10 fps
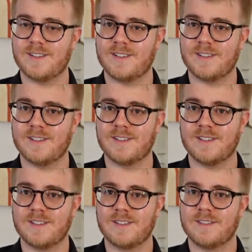
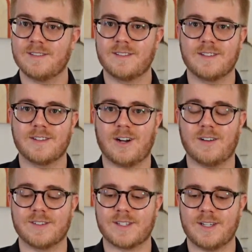All
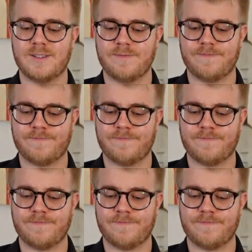of a sudden,